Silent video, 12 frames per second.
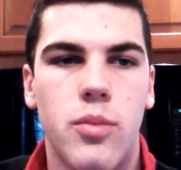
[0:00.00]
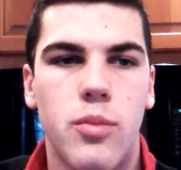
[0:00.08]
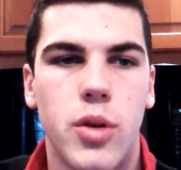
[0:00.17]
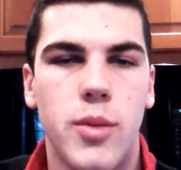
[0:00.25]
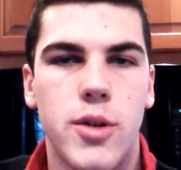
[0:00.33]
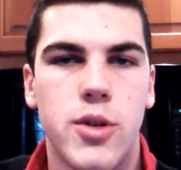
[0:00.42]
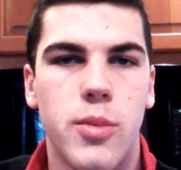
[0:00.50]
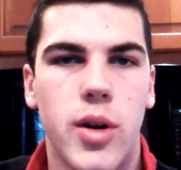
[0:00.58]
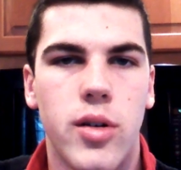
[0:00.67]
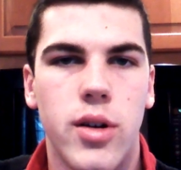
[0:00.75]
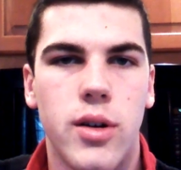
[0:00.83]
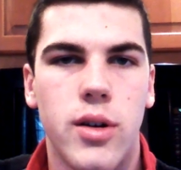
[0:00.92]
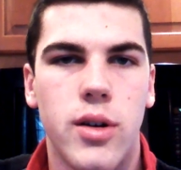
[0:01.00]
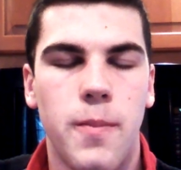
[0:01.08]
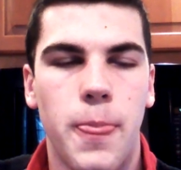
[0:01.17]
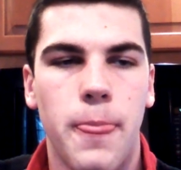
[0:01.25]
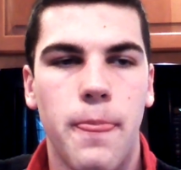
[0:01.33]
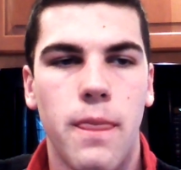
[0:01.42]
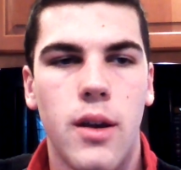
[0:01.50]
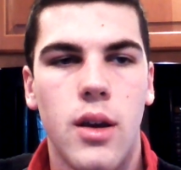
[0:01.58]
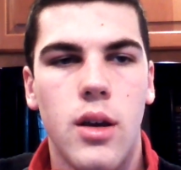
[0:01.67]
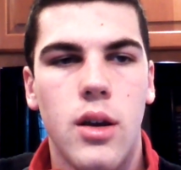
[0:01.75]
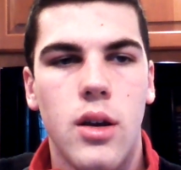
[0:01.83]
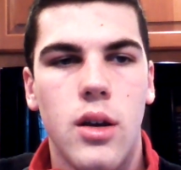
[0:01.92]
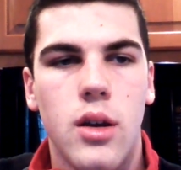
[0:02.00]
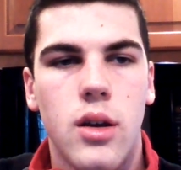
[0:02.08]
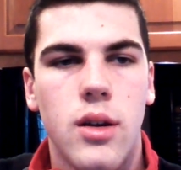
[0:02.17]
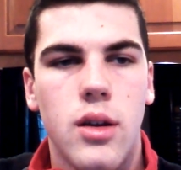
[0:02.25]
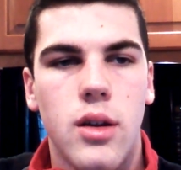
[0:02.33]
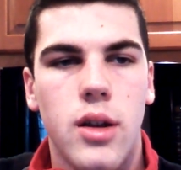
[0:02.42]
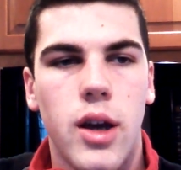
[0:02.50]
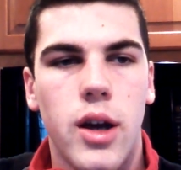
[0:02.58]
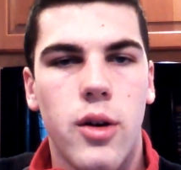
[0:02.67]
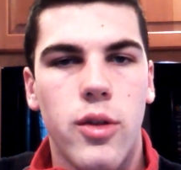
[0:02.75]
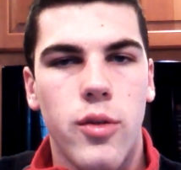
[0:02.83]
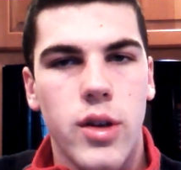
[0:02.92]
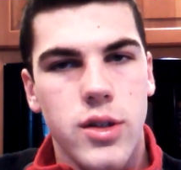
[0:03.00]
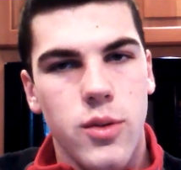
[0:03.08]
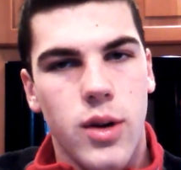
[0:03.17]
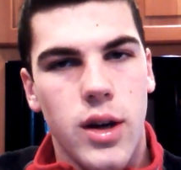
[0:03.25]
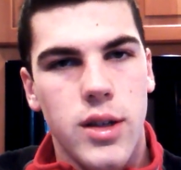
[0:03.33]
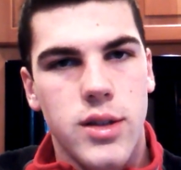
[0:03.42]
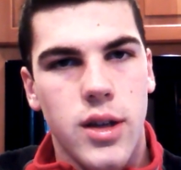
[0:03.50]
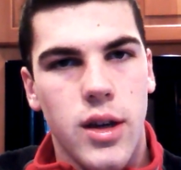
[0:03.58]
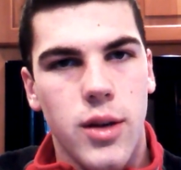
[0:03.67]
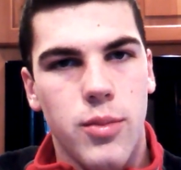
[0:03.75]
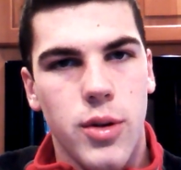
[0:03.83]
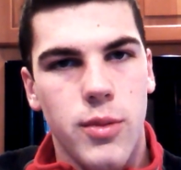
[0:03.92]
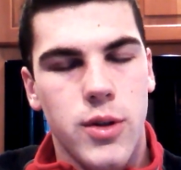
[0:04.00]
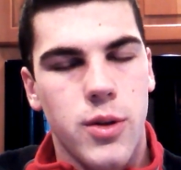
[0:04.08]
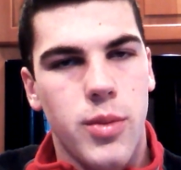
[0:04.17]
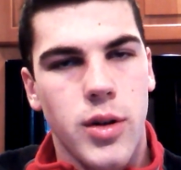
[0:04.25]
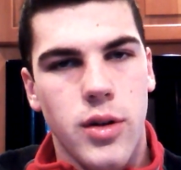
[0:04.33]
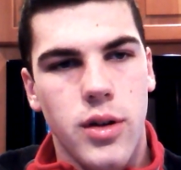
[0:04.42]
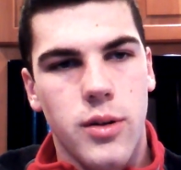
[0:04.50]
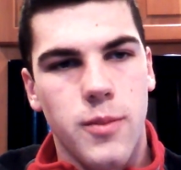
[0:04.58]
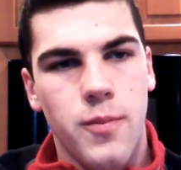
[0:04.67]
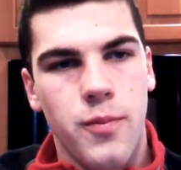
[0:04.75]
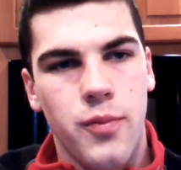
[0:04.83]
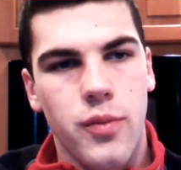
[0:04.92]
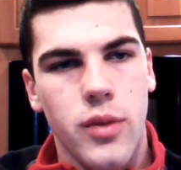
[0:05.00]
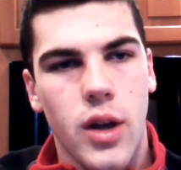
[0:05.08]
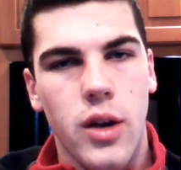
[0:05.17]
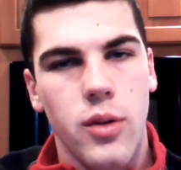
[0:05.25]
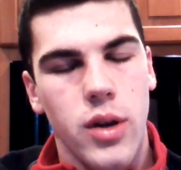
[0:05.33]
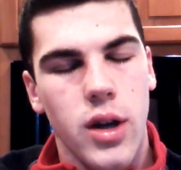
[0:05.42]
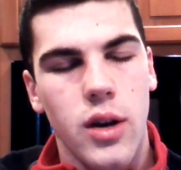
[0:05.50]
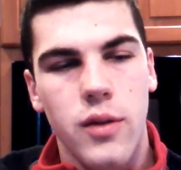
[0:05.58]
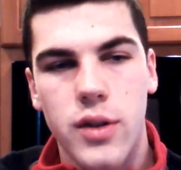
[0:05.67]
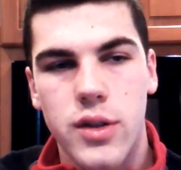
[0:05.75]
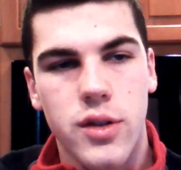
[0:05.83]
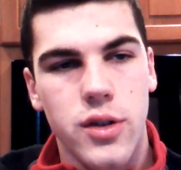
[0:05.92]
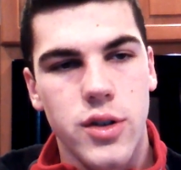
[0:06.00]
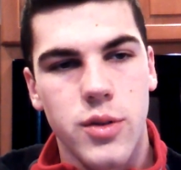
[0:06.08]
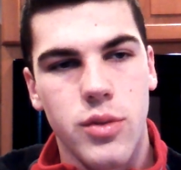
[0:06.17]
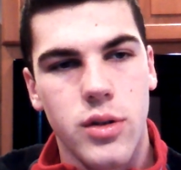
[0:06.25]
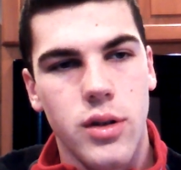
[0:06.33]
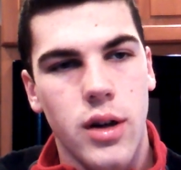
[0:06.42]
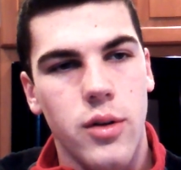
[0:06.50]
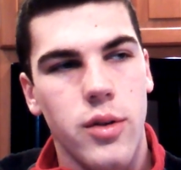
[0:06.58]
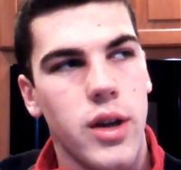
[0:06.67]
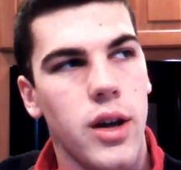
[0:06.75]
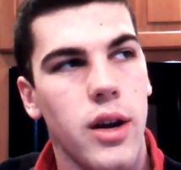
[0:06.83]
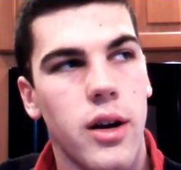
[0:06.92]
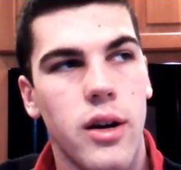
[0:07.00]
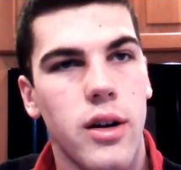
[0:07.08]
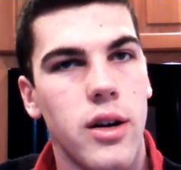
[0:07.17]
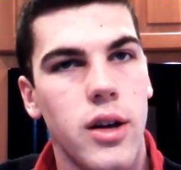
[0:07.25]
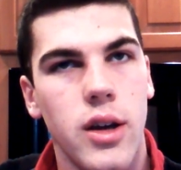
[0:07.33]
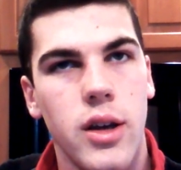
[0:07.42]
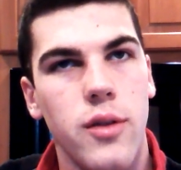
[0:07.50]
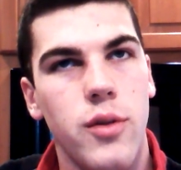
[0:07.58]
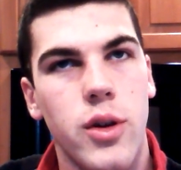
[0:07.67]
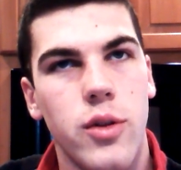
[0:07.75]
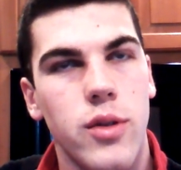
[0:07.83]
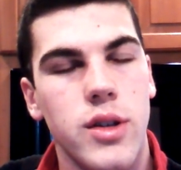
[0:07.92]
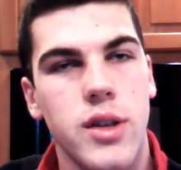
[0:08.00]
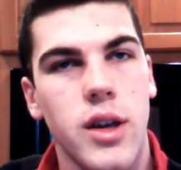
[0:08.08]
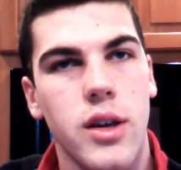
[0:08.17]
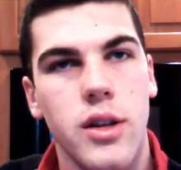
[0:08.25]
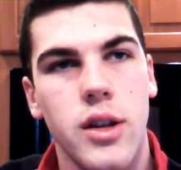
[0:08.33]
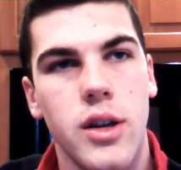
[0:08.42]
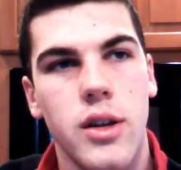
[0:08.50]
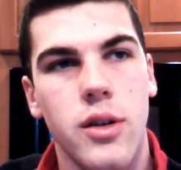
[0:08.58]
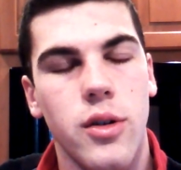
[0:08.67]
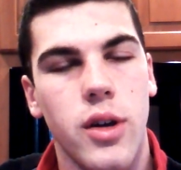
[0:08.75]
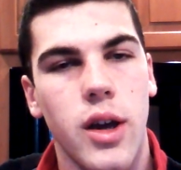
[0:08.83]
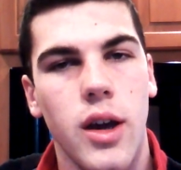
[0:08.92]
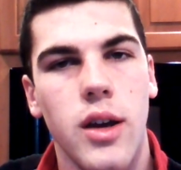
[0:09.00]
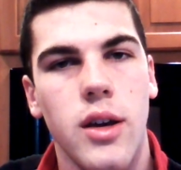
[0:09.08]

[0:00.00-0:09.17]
Premature Burial. Now the reason why I say Premature Burial, I don't care if it's searchable, I don't care if you can recycle it, okay?